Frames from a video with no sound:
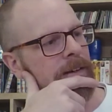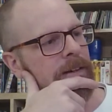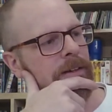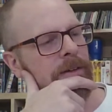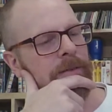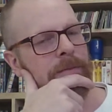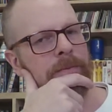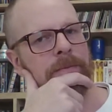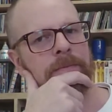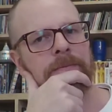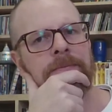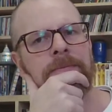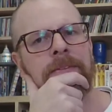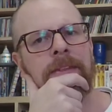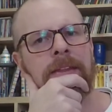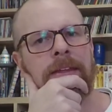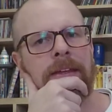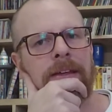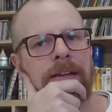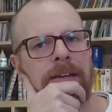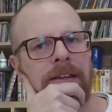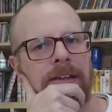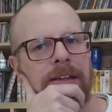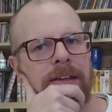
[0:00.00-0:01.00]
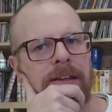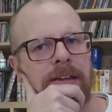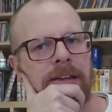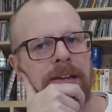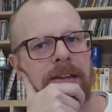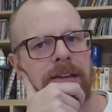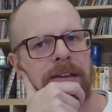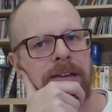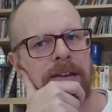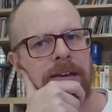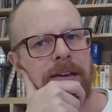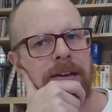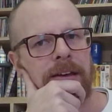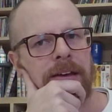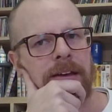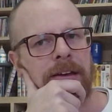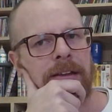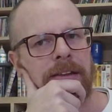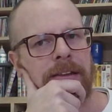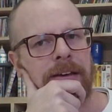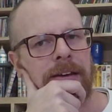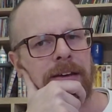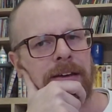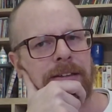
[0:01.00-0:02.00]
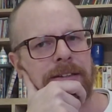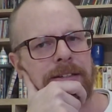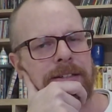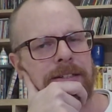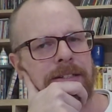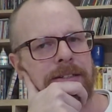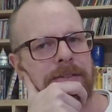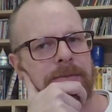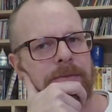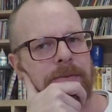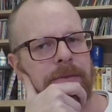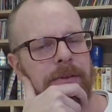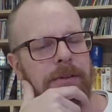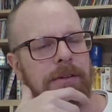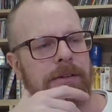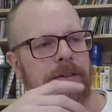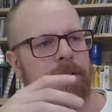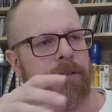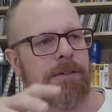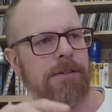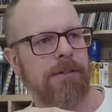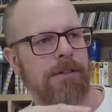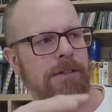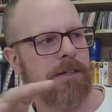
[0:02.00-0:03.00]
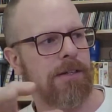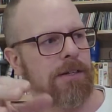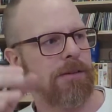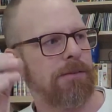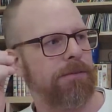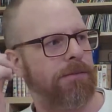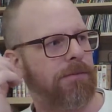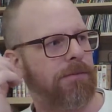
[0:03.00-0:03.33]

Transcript: him, and they have this little like